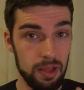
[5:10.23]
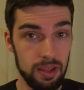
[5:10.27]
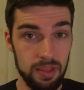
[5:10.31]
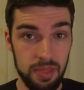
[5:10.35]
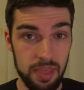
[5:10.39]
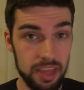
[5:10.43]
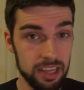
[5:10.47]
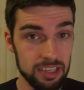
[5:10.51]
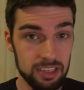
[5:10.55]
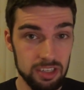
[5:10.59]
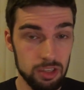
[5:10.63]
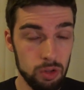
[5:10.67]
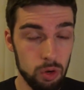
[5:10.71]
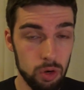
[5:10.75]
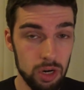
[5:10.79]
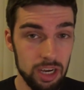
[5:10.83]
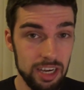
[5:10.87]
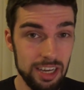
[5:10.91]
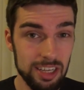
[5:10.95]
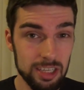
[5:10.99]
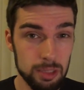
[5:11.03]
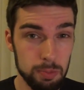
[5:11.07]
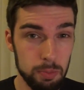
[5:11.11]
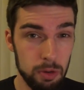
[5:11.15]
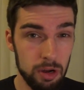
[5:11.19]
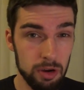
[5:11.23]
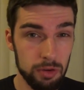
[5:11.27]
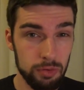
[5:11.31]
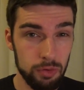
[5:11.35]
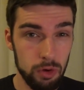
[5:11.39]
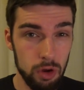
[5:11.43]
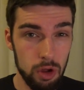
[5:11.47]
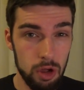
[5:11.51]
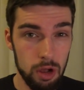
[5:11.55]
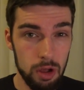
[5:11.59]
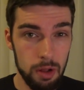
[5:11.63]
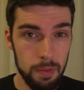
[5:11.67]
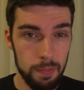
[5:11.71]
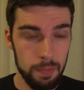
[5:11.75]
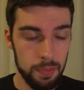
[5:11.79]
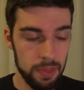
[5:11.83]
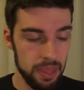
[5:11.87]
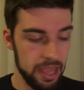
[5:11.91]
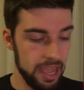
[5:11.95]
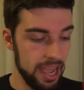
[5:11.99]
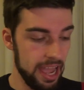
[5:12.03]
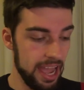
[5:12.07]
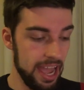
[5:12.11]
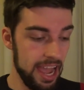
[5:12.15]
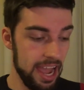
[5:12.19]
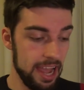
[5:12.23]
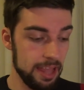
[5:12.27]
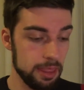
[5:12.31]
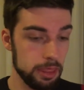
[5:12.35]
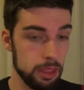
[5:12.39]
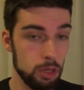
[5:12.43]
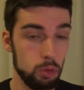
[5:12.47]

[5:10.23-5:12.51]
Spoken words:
there's no clear spot for her and